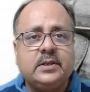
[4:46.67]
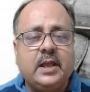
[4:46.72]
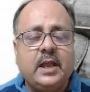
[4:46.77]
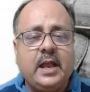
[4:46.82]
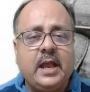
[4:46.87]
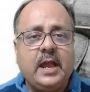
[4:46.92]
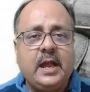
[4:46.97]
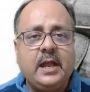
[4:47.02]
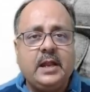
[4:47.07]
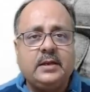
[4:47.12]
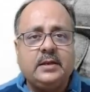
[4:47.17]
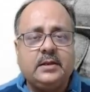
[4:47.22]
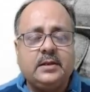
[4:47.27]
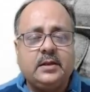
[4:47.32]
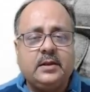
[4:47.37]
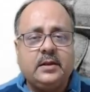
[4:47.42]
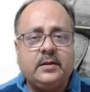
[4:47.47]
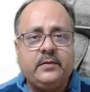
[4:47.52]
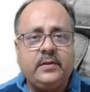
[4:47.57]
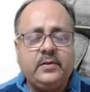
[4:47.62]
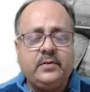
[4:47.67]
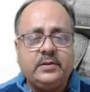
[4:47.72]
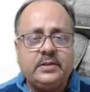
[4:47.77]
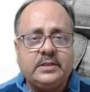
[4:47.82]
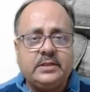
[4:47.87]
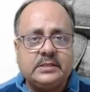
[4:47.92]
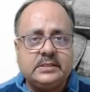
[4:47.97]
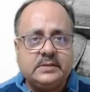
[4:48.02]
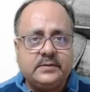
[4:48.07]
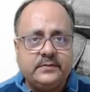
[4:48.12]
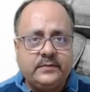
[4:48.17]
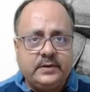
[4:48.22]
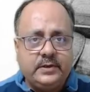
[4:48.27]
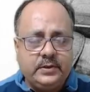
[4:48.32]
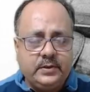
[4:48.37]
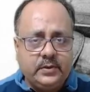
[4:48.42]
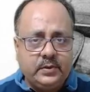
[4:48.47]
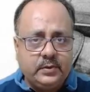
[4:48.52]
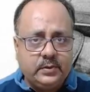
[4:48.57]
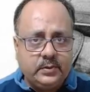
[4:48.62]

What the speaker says: and viewing this video.